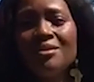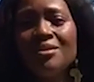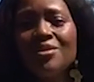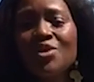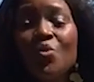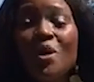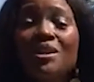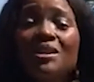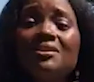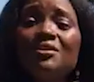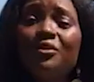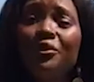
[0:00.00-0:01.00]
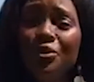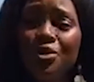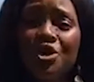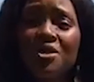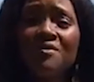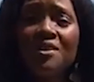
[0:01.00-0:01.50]
So what is the
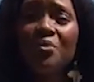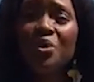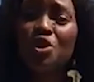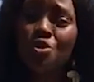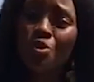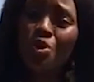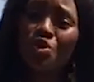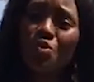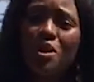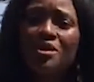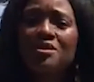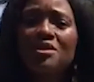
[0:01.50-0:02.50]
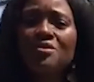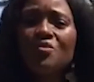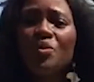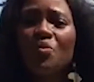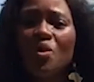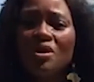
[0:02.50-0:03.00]
future that we do not want?
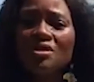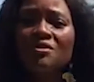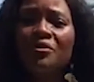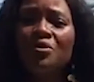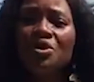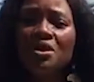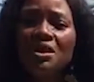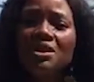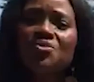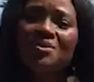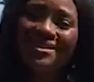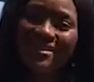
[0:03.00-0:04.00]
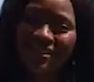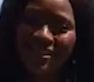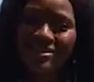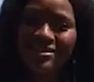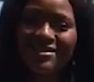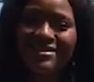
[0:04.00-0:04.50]
We want a future that is resilient,
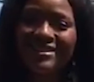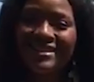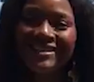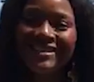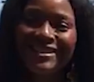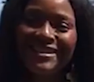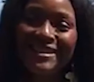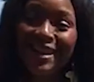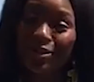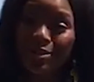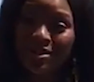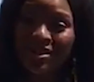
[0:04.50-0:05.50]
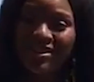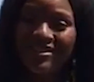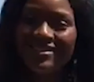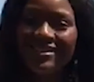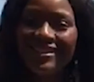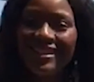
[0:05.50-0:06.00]
that is healthy,
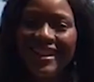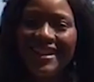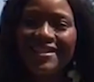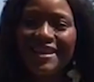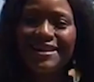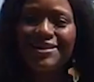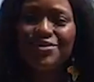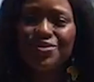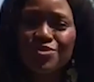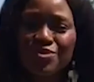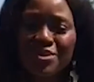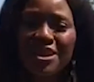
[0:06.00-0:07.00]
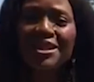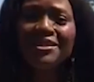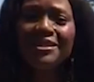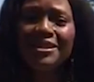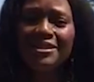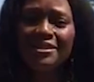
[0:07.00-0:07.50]
and that is
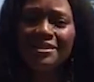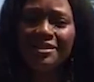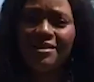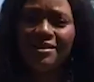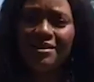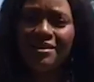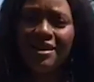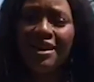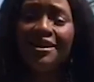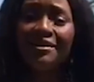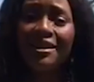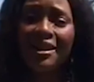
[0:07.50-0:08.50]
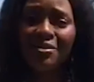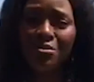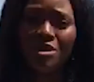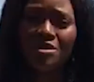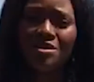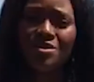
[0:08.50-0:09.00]
really in
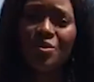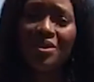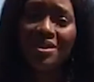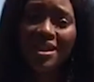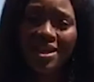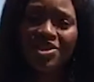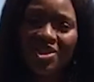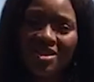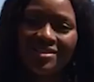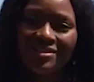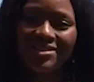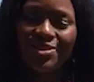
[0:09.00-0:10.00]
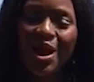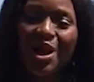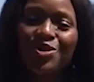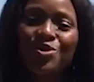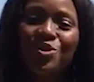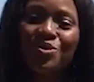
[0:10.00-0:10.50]
alignment with nature. So
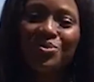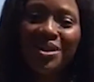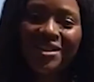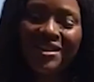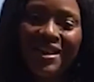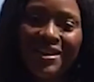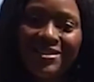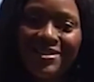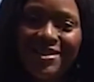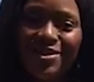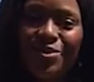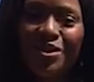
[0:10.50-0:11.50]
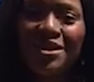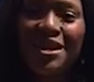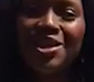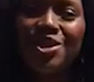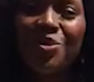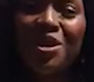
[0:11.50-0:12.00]
how do we reconnect with
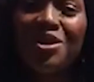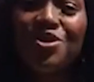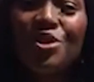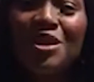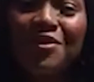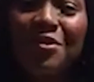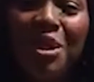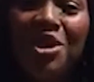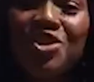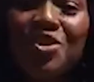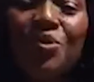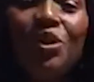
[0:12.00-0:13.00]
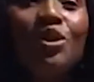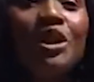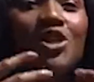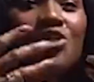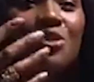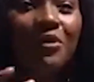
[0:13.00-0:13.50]
nature? We need a transformation,
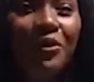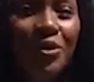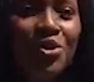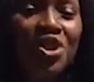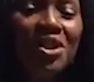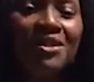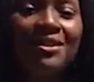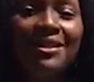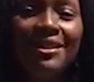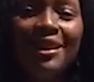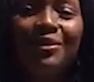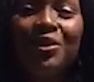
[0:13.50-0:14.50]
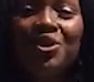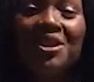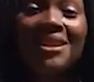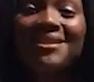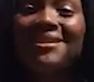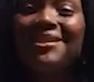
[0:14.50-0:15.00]
look into the future, a future
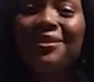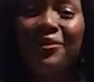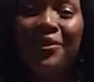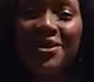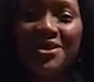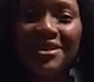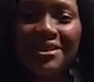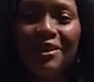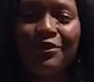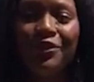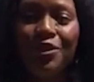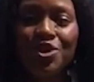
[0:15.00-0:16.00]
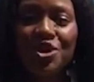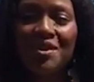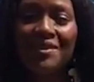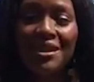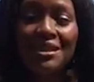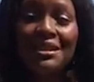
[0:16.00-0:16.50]
that's different, a future
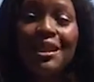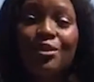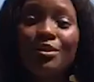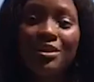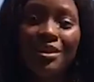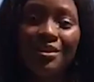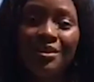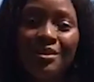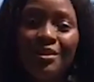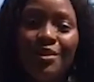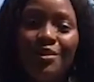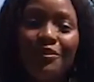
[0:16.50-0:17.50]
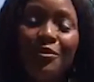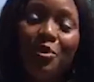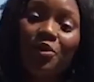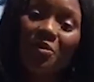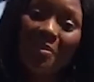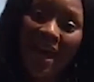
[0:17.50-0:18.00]
that is healthy for
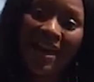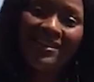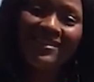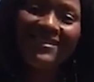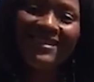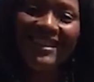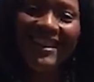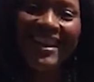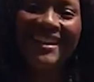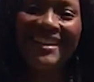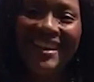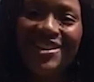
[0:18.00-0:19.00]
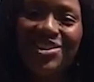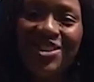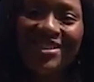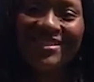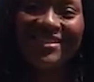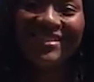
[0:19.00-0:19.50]
both man and nature.
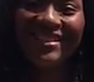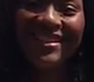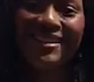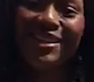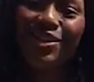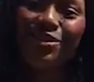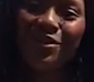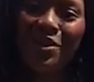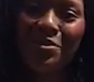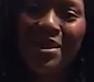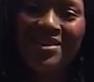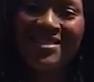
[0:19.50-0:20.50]
Thank you very much.